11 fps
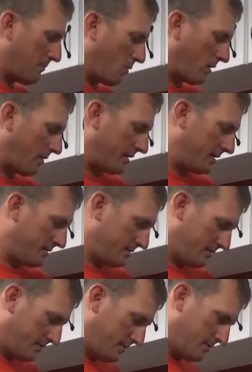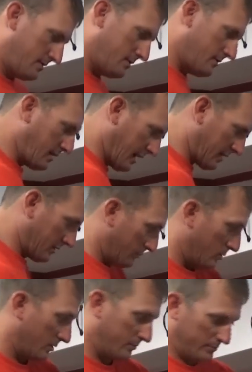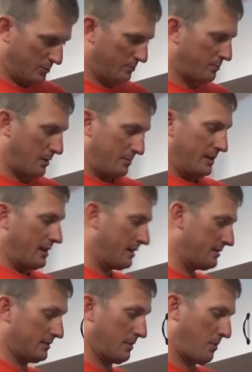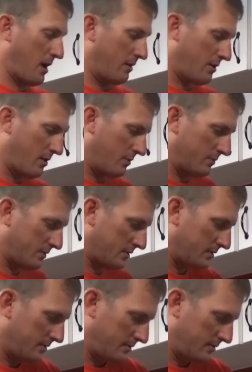more of it. Actually, well, probably got it at Sepe Groves.